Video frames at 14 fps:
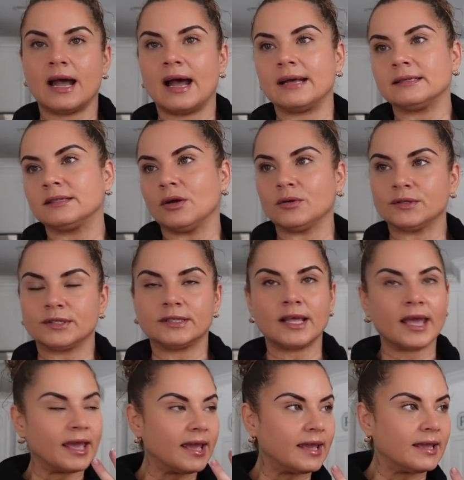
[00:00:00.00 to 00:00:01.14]
has those
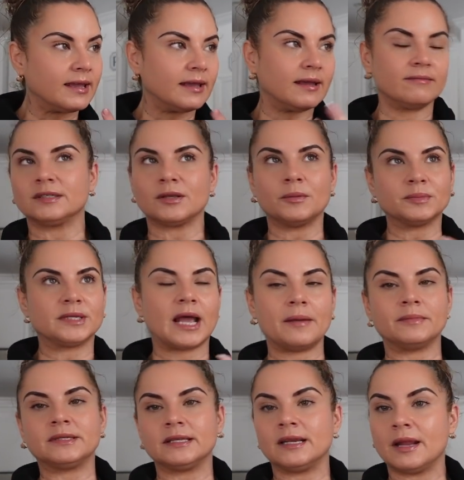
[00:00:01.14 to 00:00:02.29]
days.
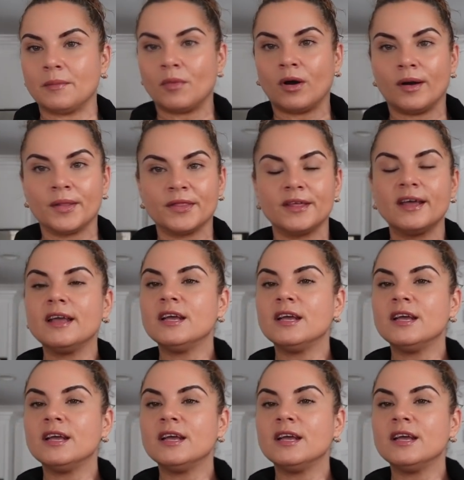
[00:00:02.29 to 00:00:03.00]
Sometimes in a month,